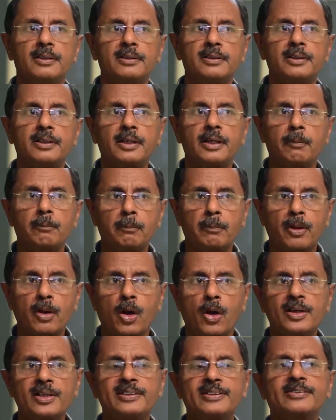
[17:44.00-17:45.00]
the
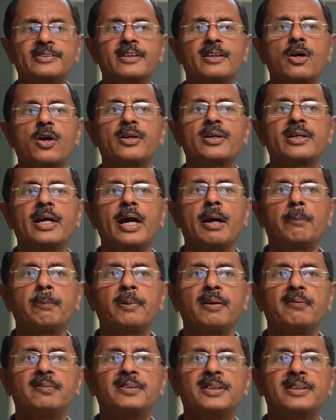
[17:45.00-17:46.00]
employees are not
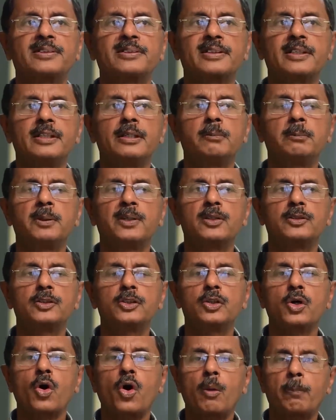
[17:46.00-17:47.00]
happy with the scheme because
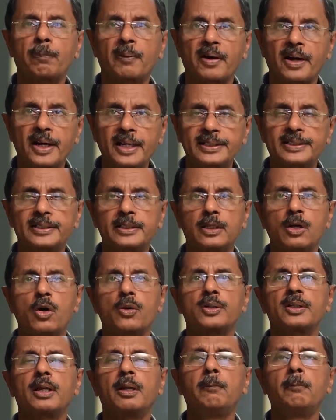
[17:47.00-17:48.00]
the operation
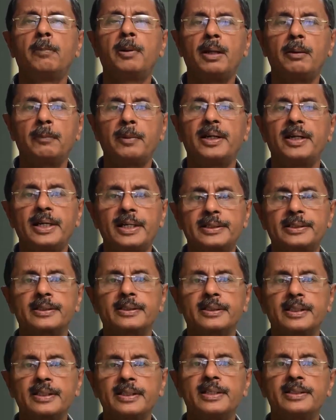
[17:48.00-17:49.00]
or the implementation
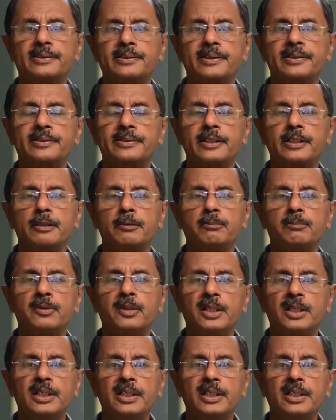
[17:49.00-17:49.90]
of the ESI scheme